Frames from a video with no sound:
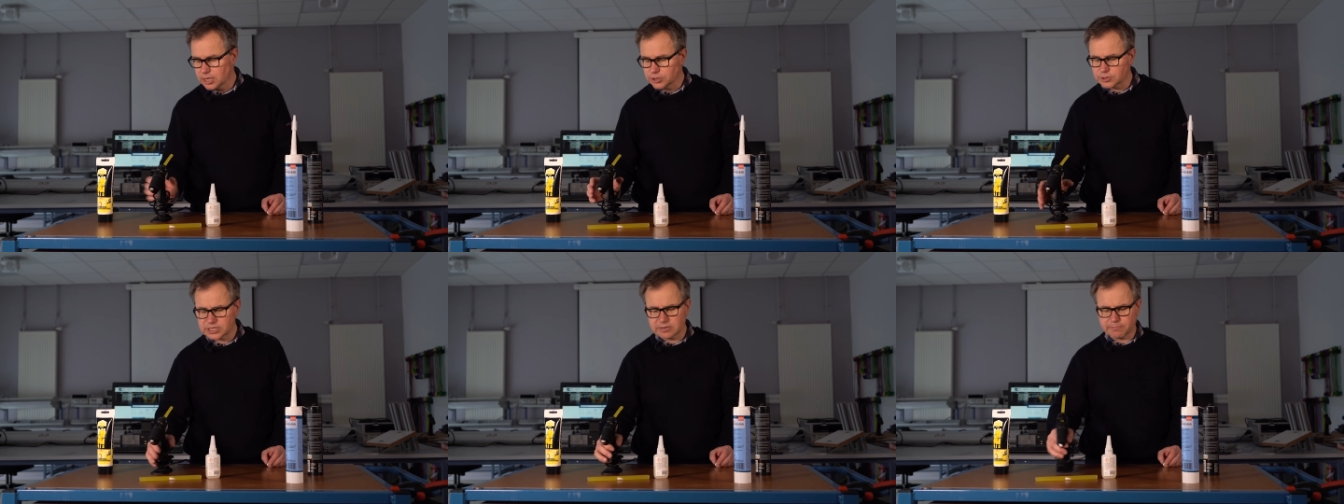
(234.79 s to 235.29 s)

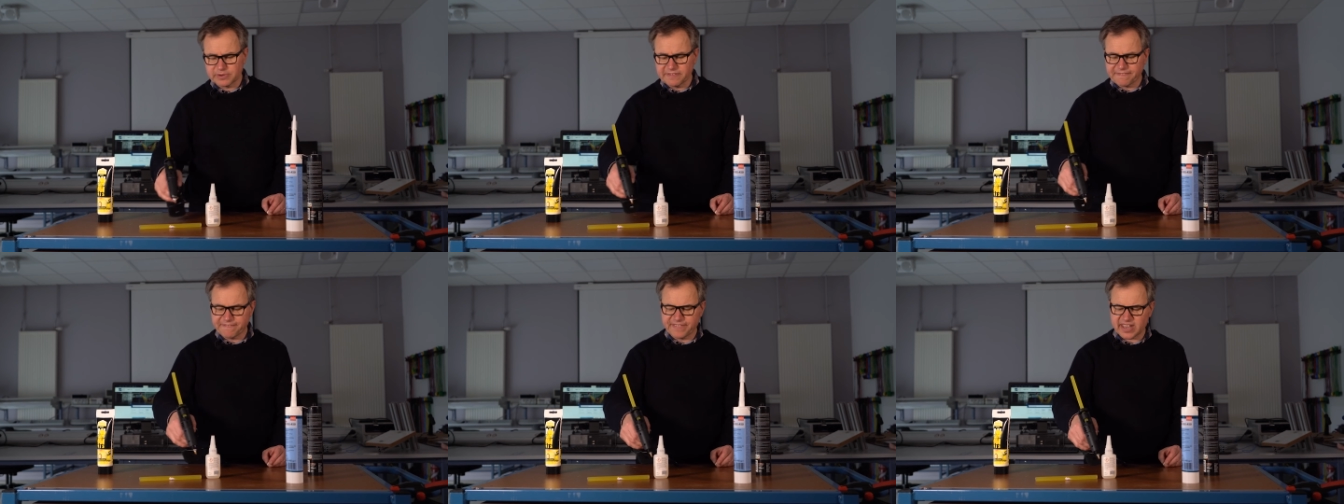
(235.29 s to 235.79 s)
You simply
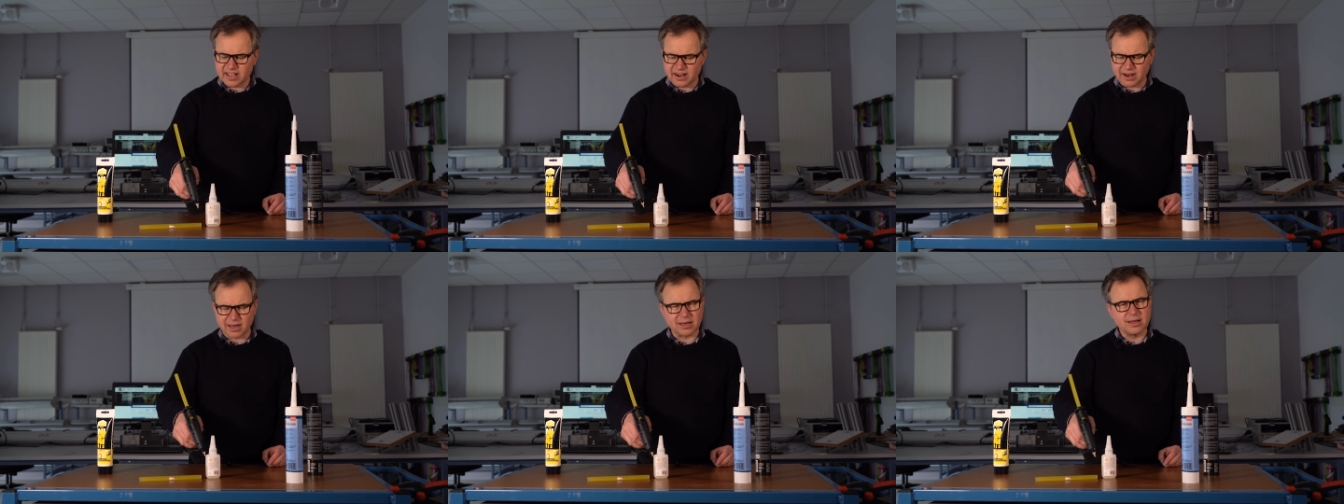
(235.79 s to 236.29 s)

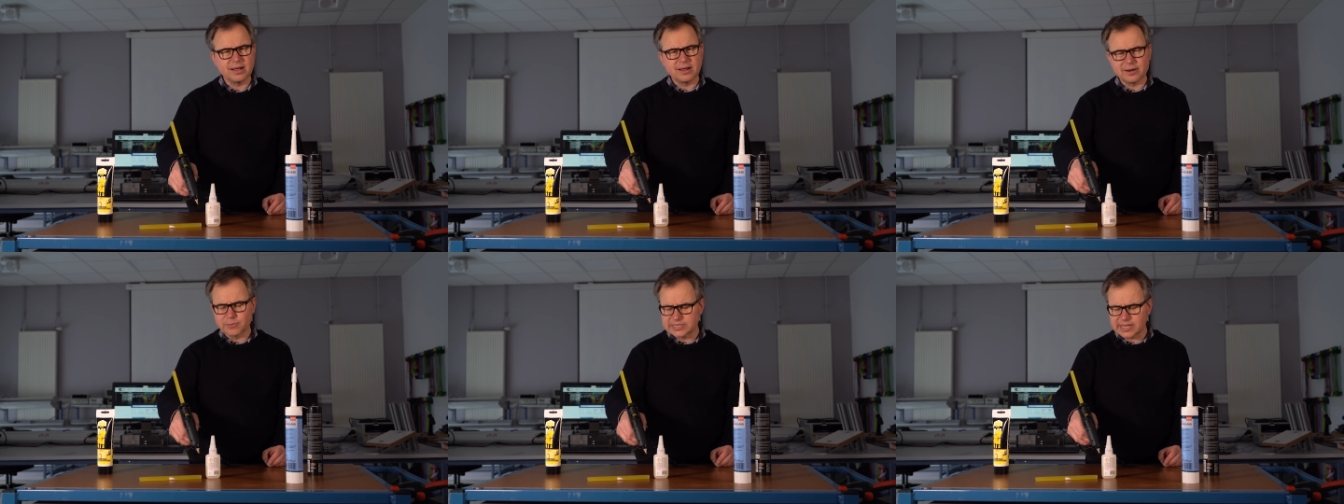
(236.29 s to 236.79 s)
fill
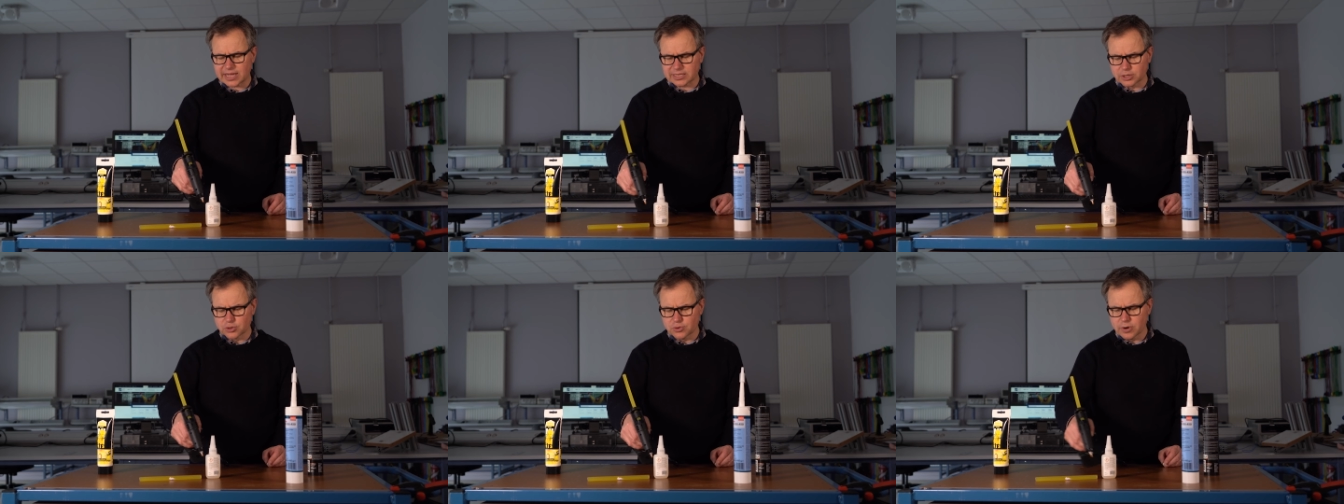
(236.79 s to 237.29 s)
with
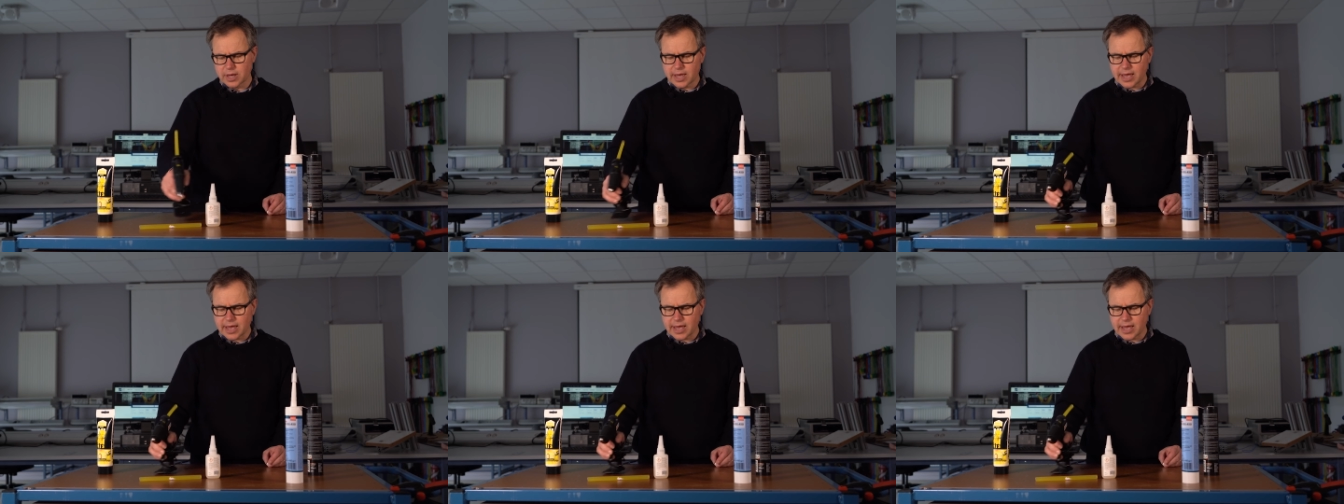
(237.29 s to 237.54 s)
that glue,